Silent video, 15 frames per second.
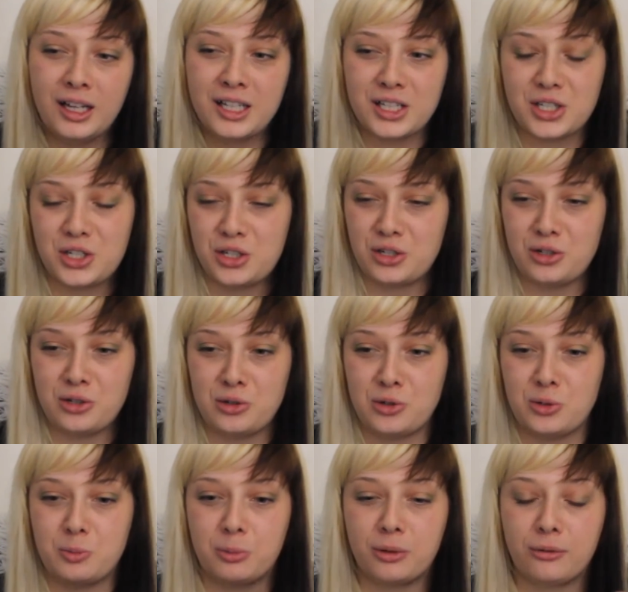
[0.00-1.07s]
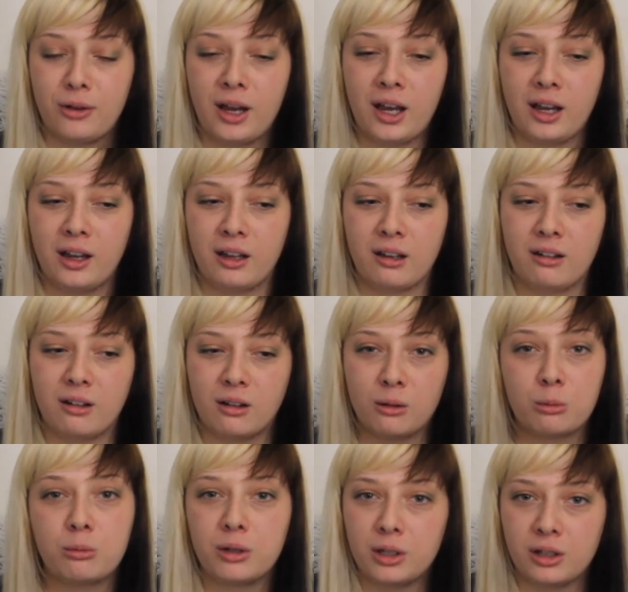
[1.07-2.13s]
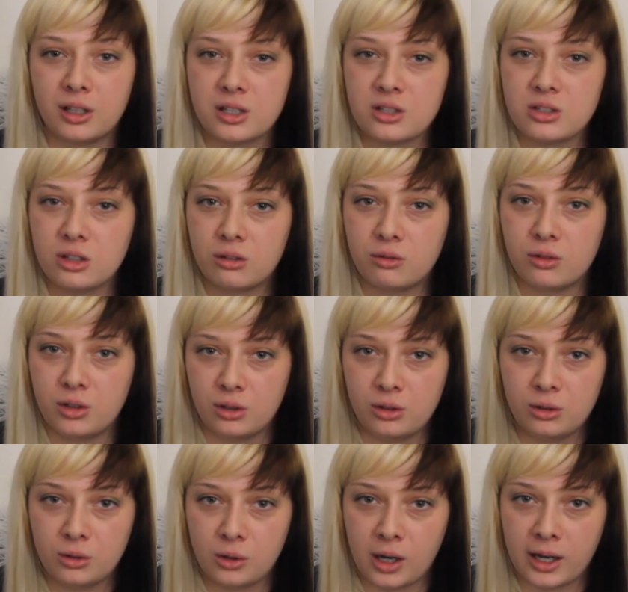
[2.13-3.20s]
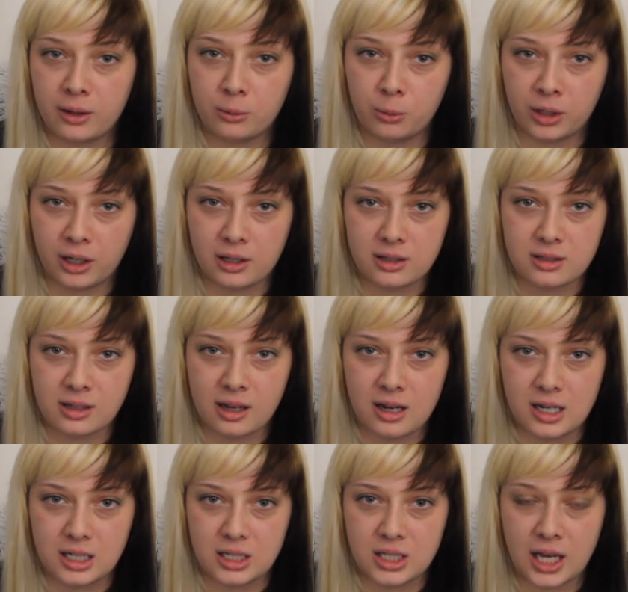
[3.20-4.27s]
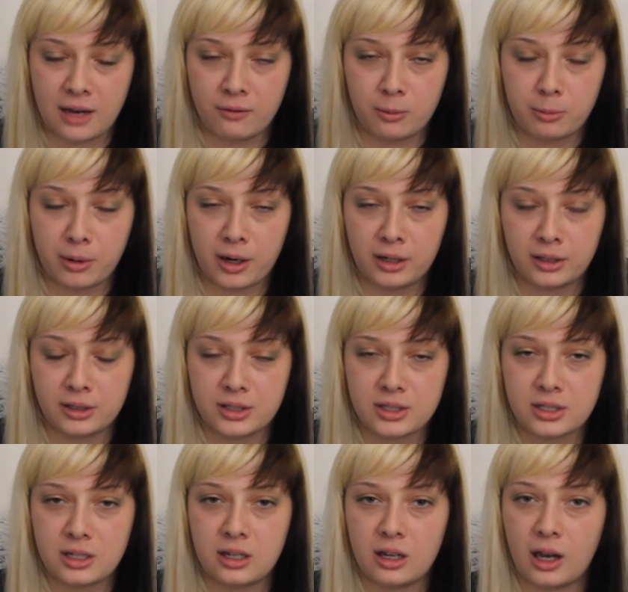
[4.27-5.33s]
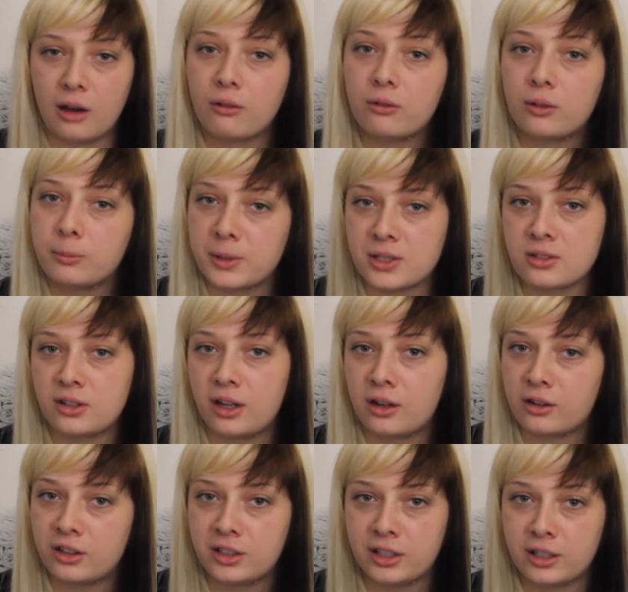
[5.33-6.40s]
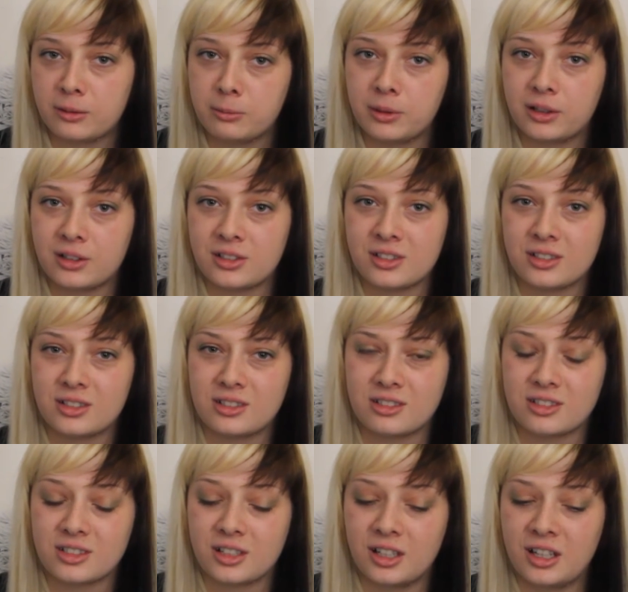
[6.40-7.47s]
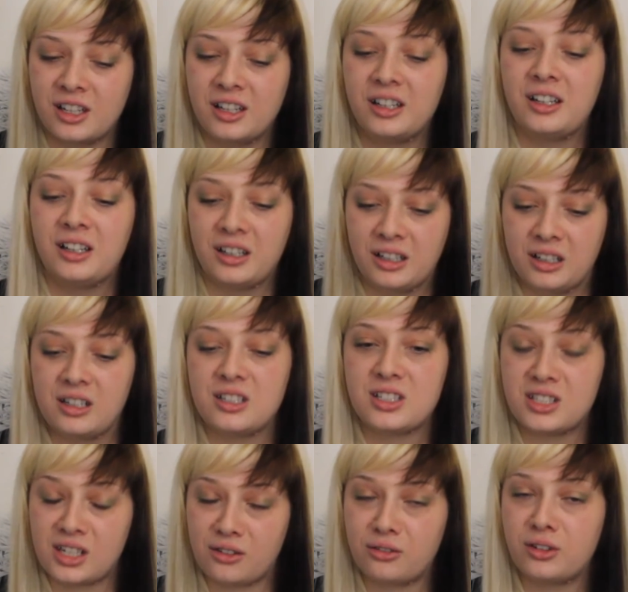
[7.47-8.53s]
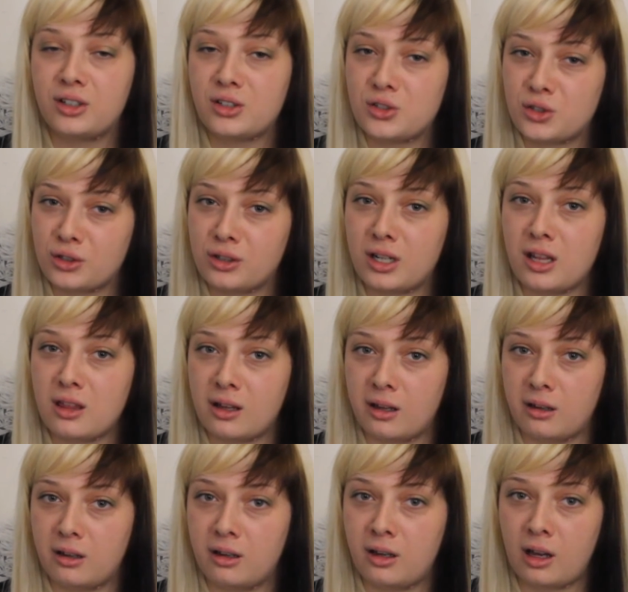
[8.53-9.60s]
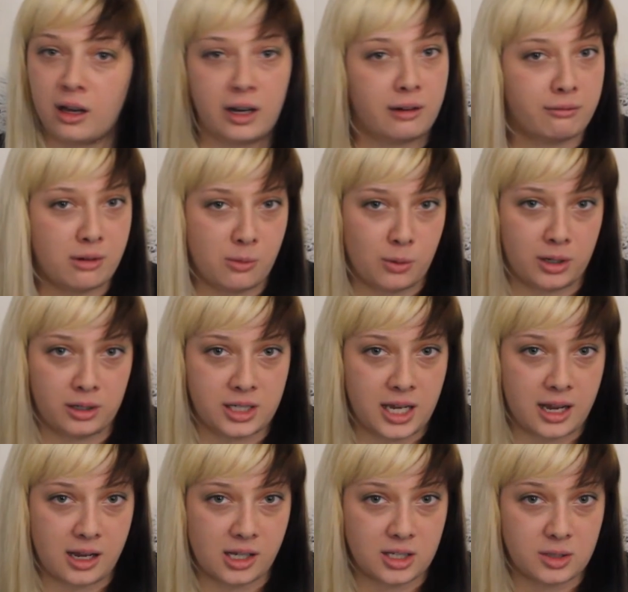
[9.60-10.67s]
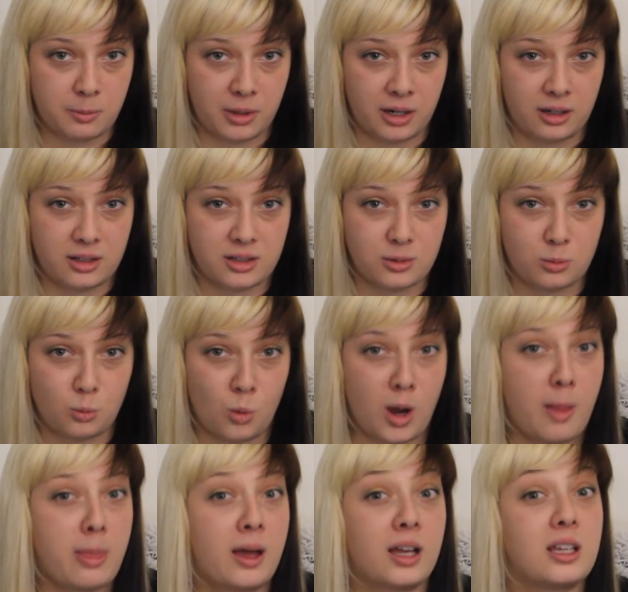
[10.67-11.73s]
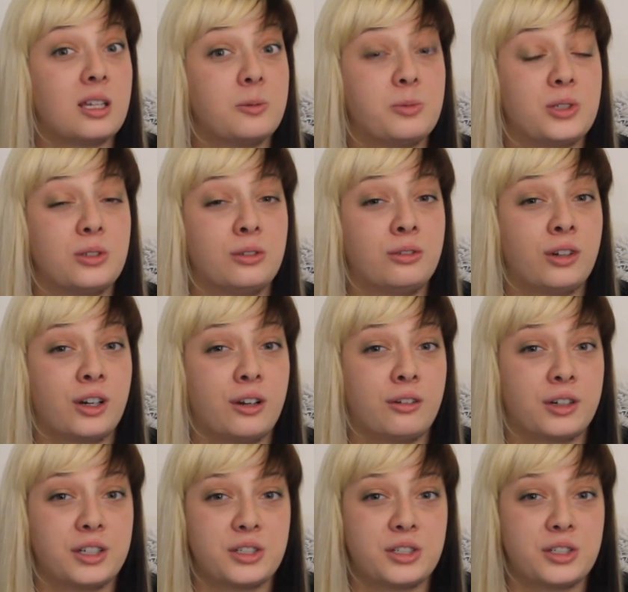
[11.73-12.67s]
to provide a realistic view at what it's like to have a pregnancy after miscarrying, because it's definitely a journey that not everyone takes, but it's one that keeps you very, very